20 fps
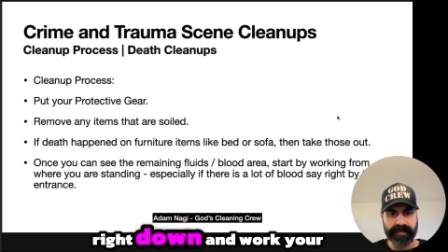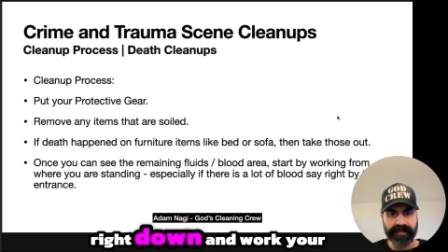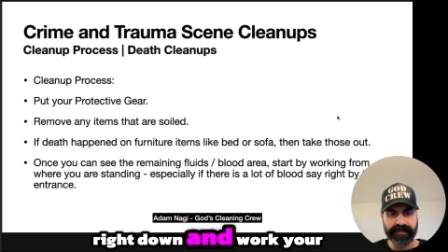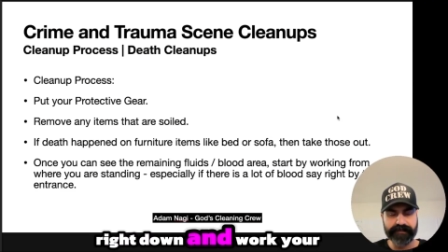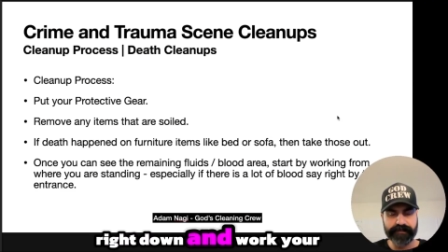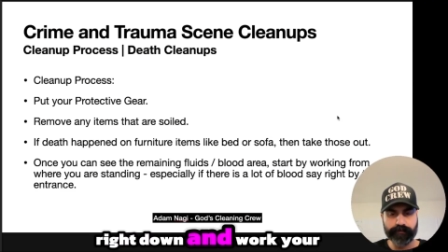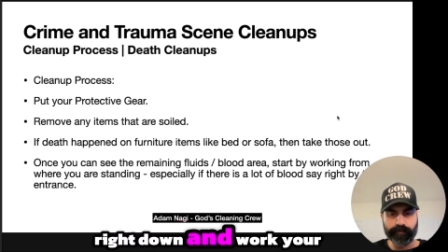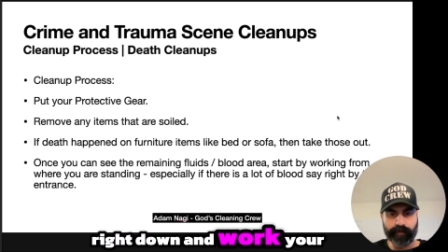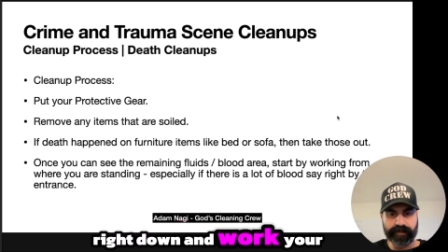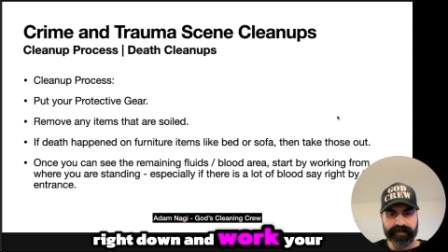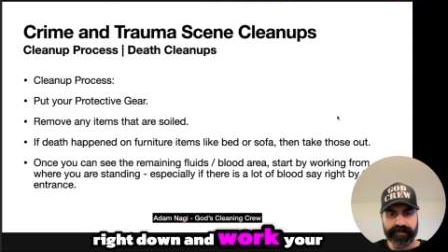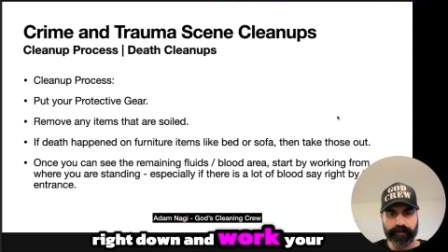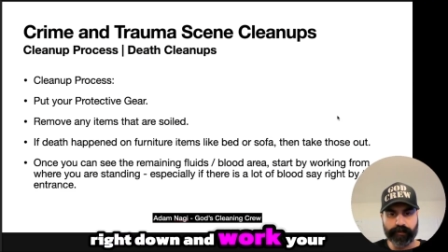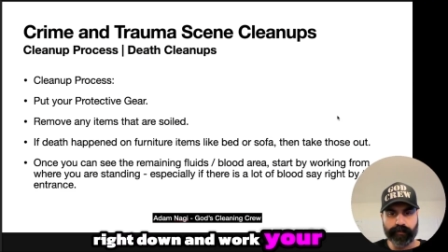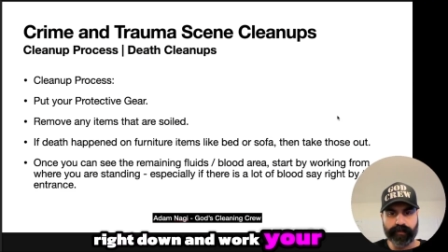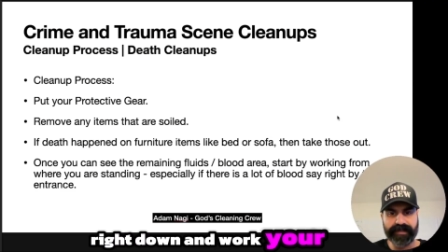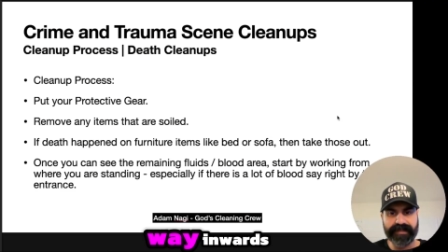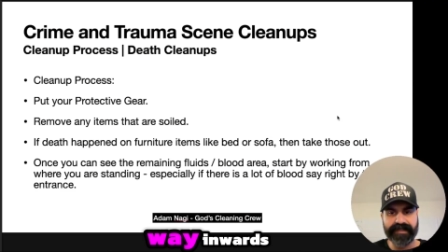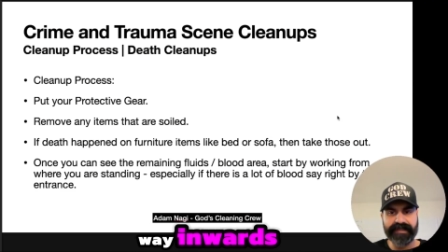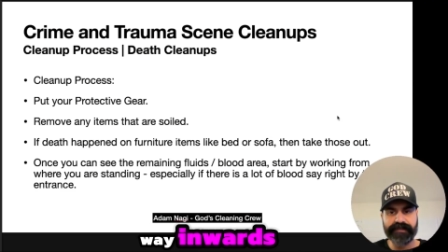and work your
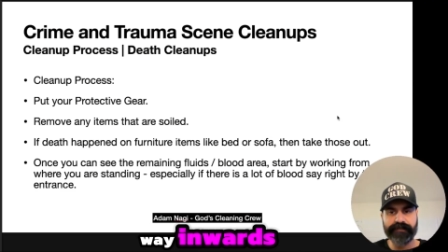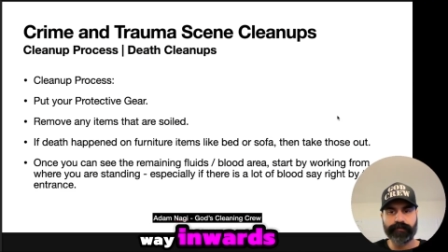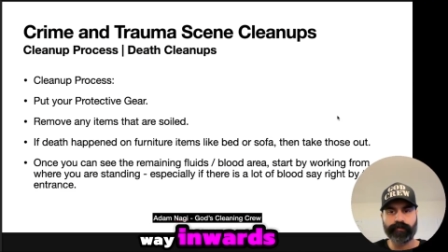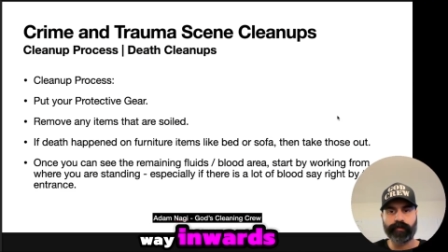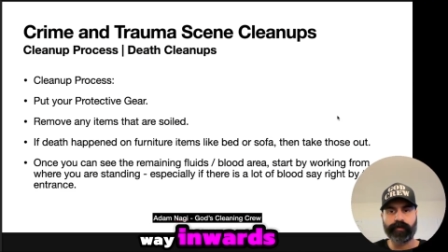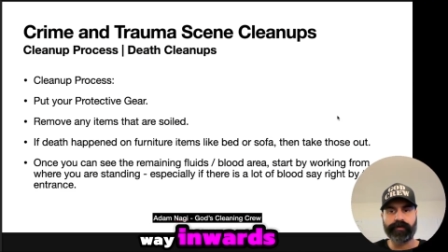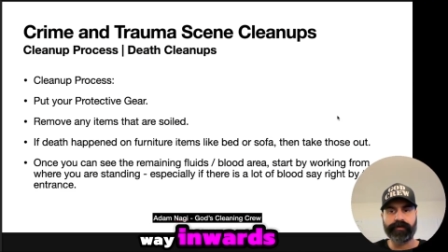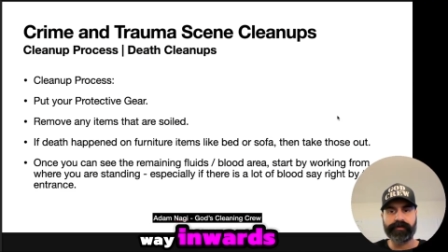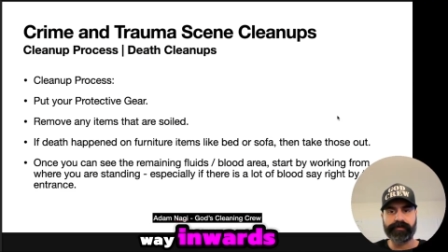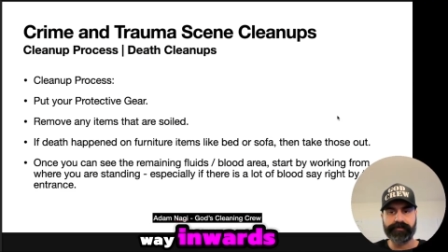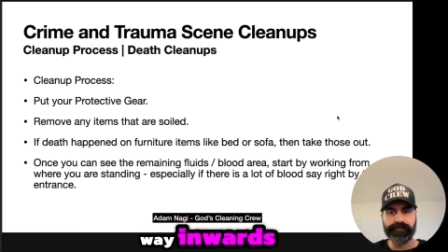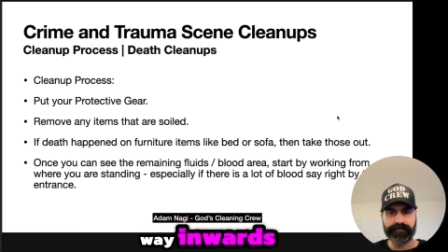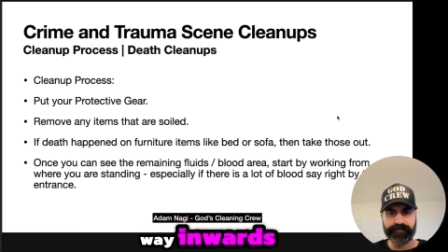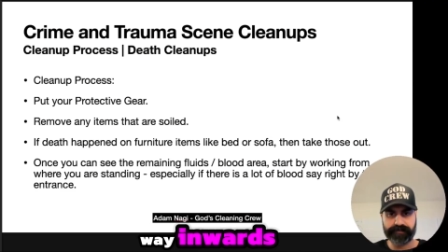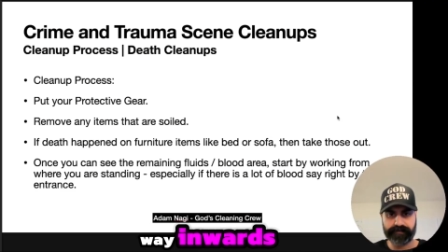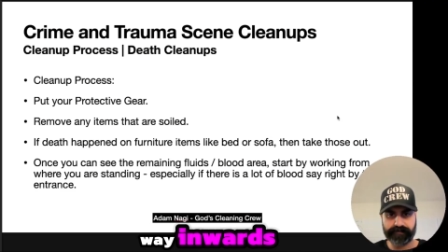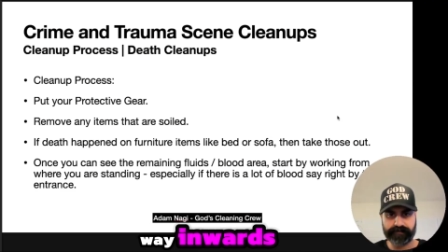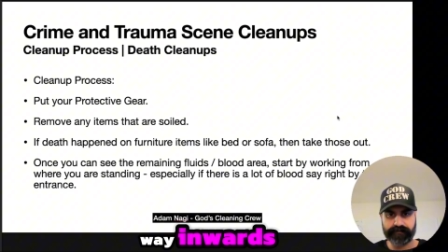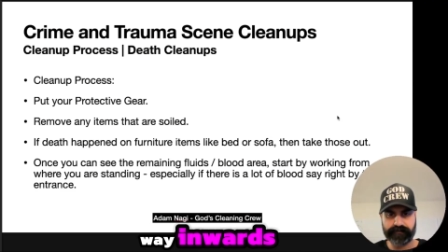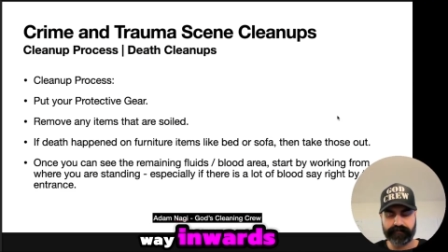way inwards.